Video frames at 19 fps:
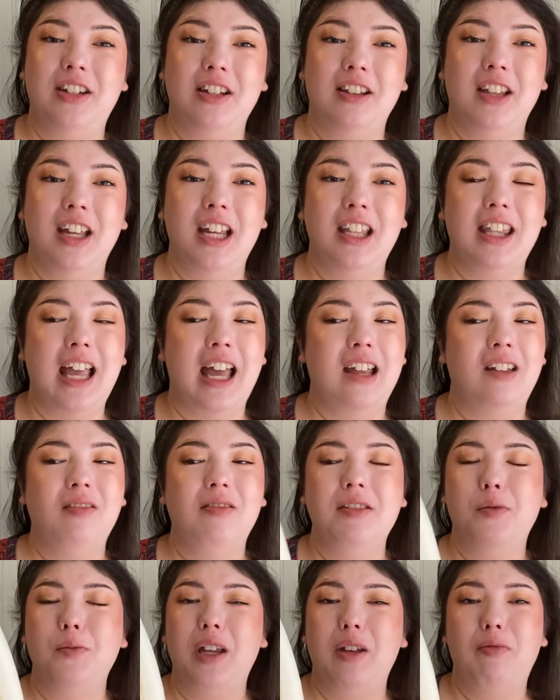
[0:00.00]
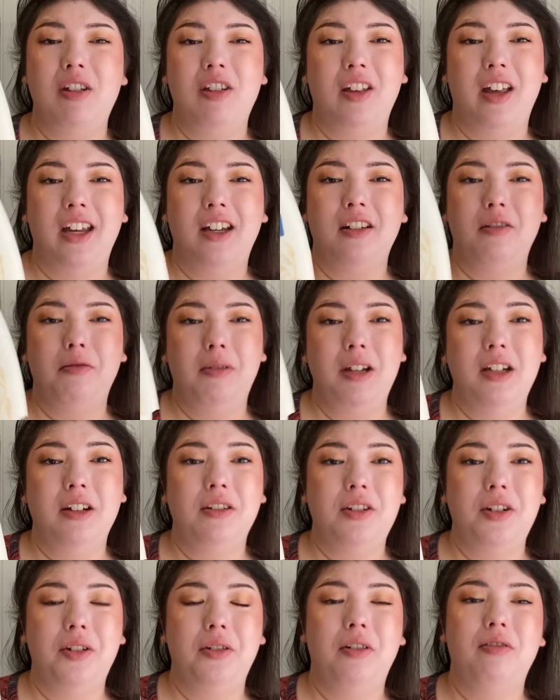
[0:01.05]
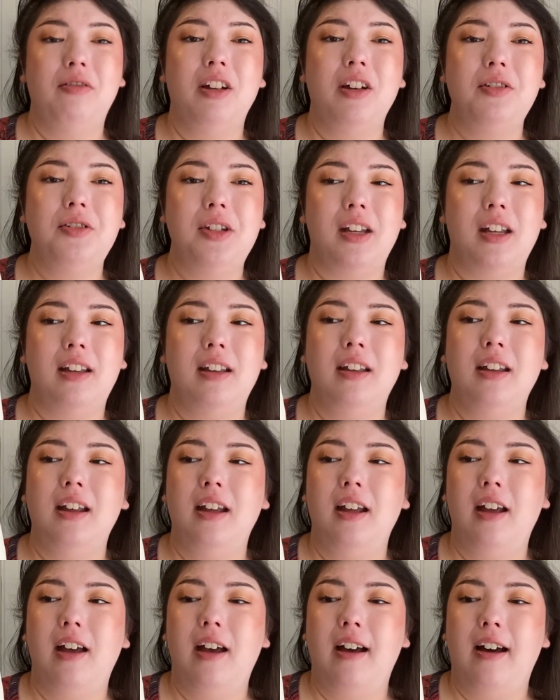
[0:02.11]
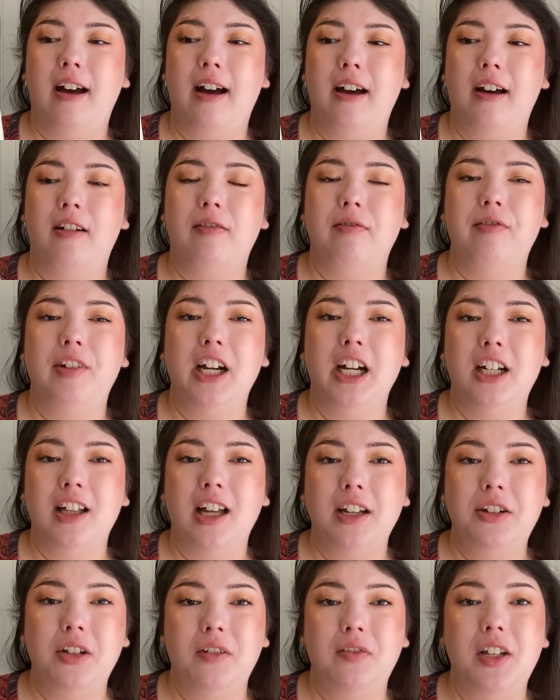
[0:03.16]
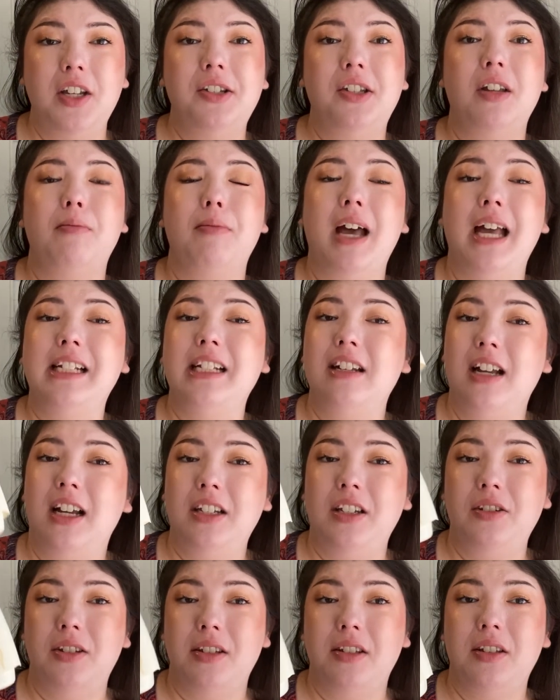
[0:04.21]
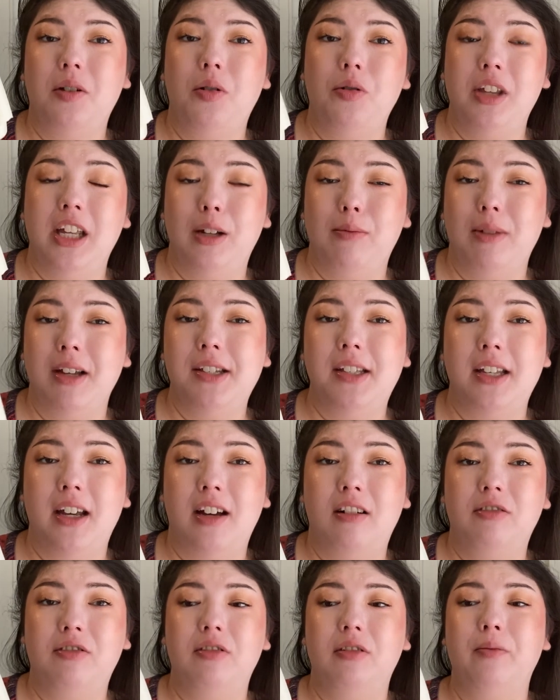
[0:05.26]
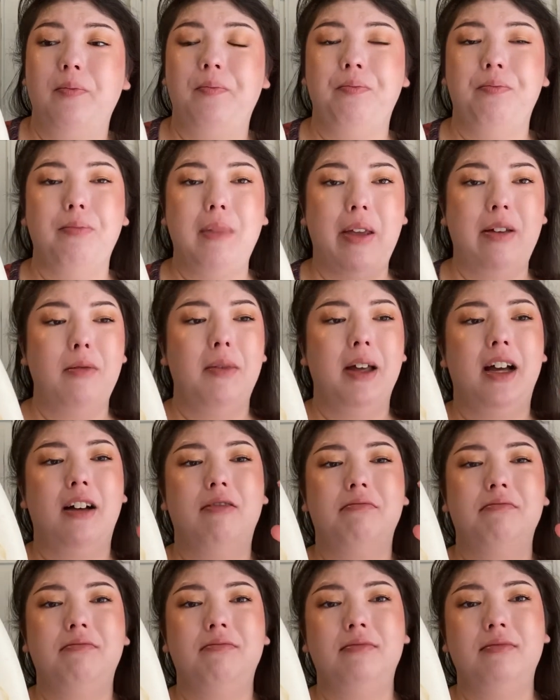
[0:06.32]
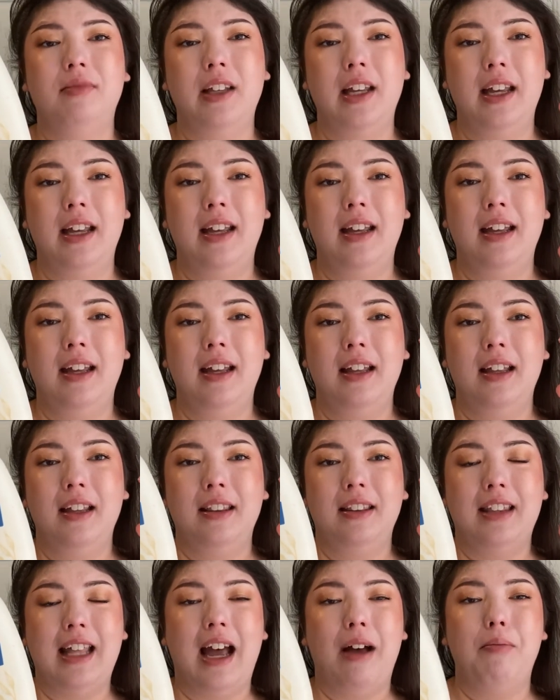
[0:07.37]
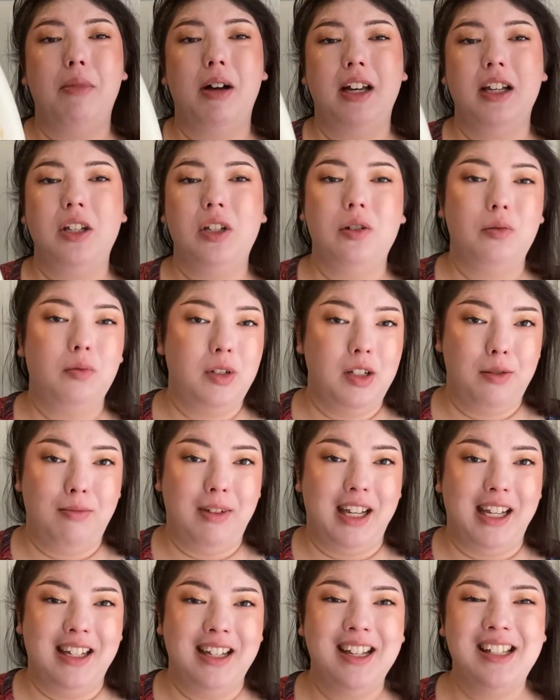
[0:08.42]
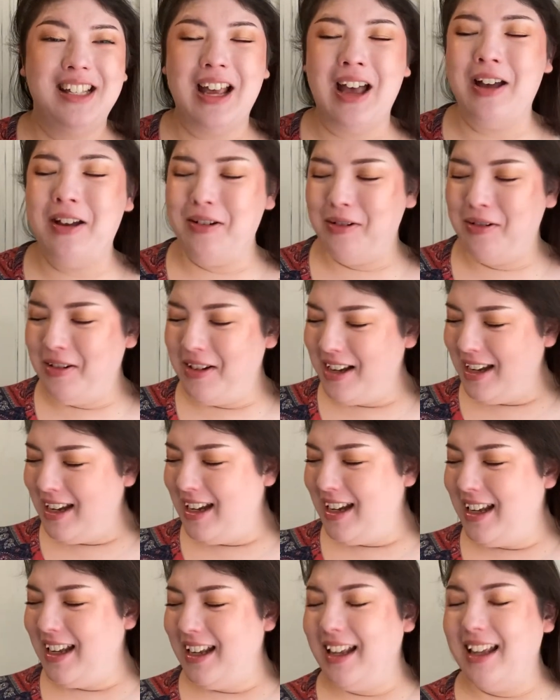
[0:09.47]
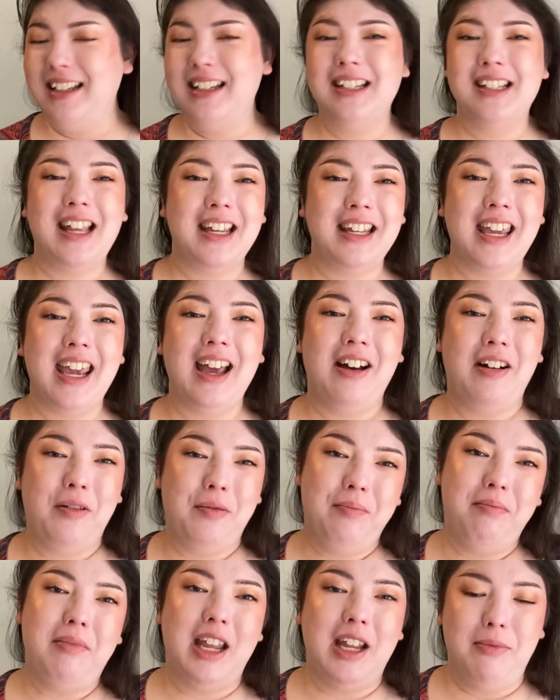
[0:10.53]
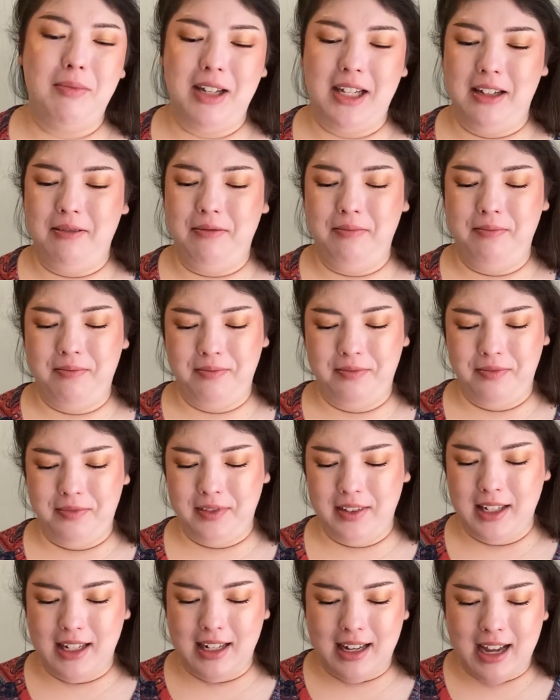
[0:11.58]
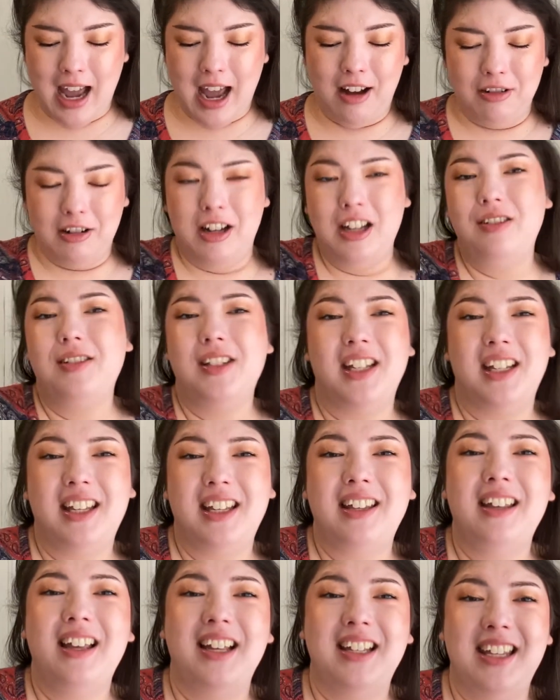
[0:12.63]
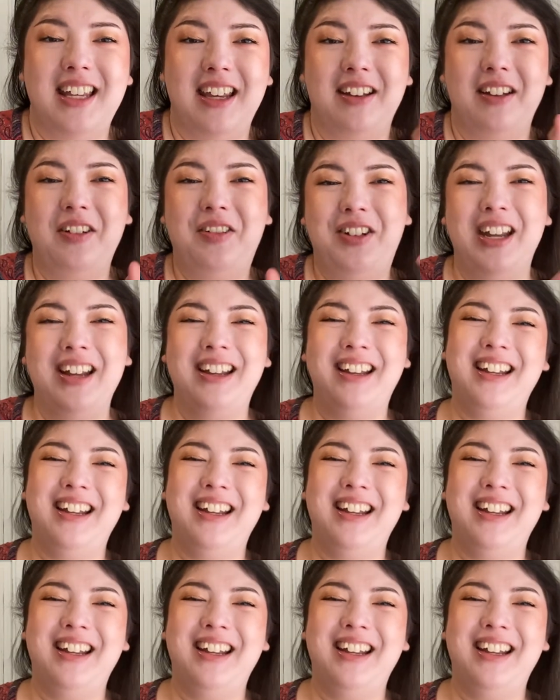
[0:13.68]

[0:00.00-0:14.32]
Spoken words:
it like that. It was maybe like a week or two of lotion. Very glad to have used it, but I did not use this whole thing myself. Maybe about that much was me. So does that count? Maybe. I don't know. It was a gift.